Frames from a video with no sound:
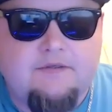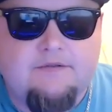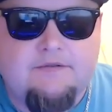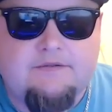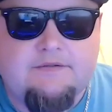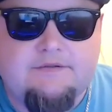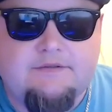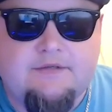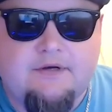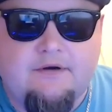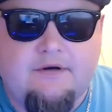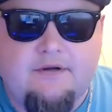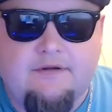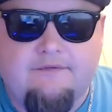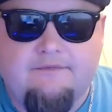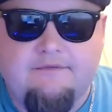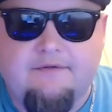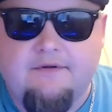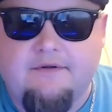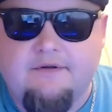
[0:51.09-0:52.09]
sorry
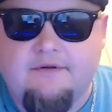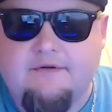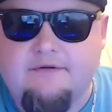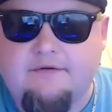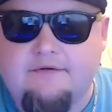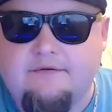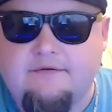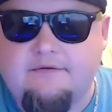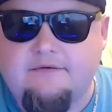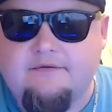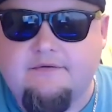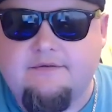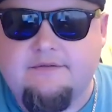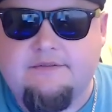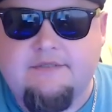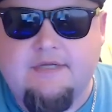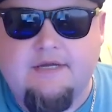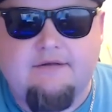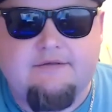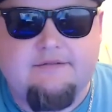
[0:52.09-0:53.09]
if the
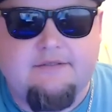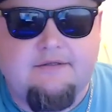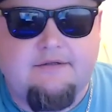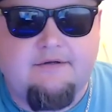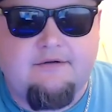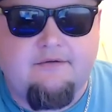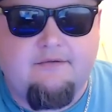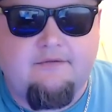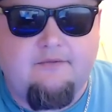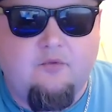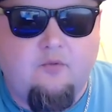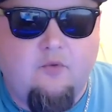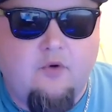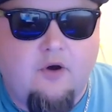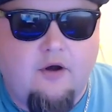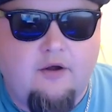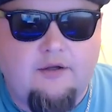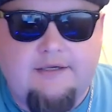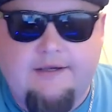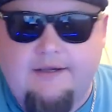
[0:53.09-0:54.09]
sounds a little
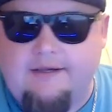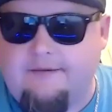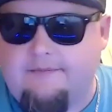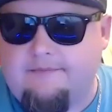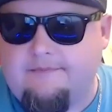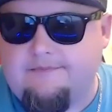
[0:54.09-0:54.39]
wonky.